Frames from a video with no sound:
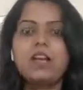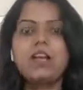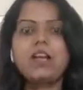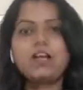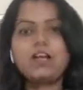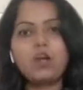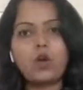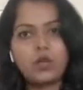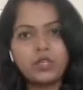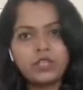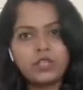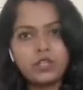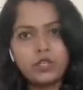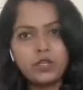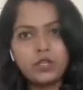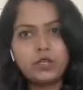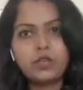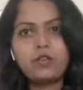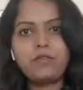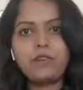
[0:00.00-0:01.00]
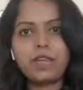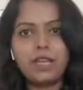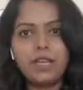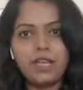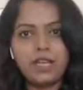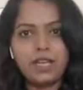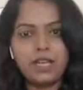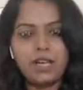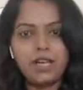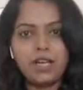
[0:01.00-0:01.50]
Constitution of
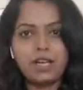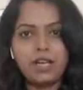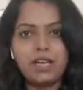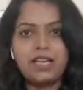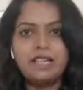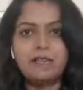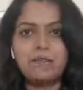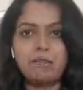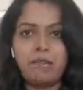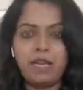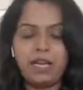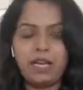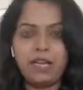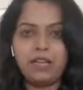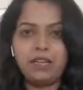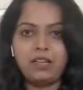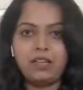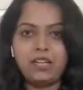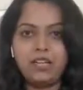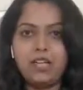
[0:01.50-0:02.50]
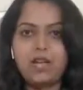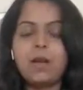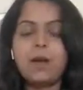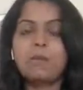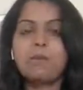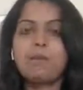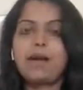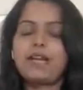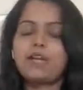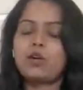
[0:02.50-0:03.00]
India is made
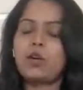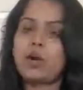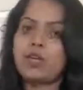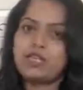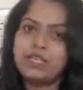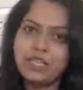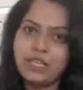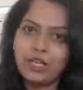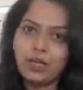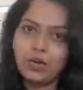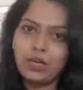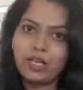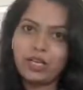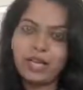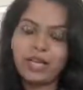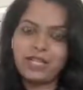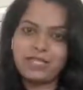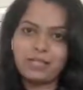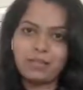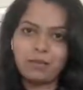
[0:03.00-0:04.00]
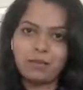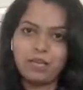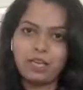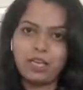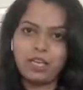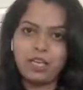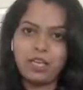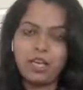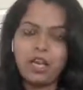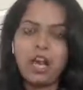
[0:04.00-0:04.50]
by Constituent Assembly
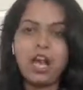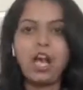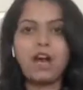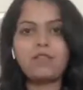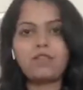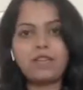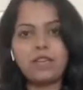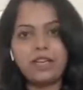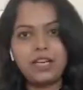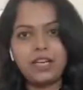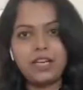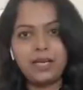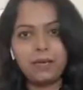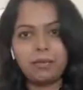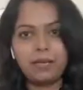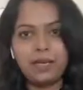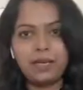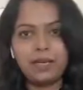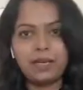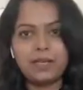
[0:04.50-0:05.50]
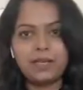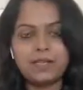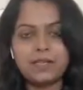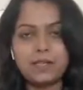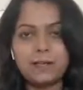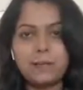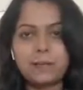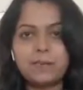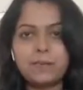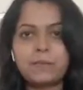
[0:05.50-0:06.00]
after independence.
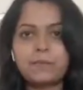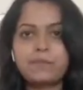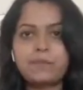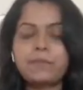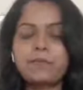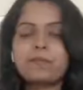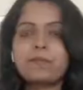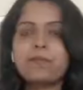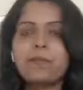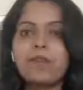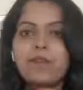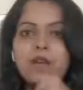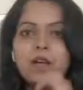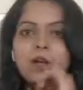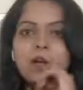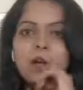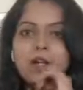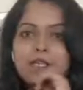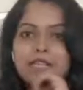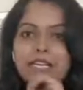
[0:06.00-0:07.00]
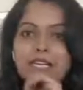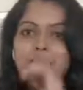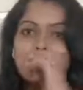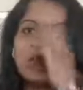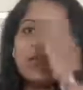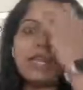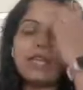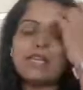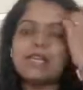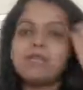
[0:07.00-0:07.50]
Constituent
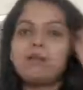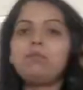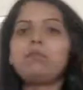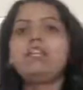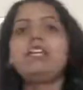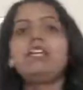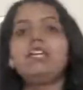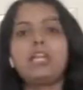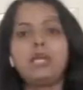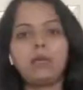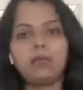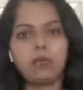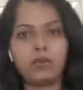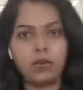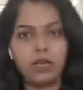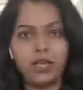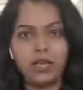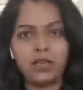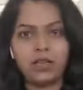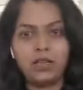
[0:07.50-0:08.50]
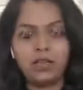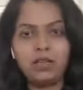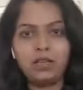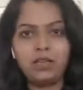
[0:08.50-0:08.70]
Assembly came together.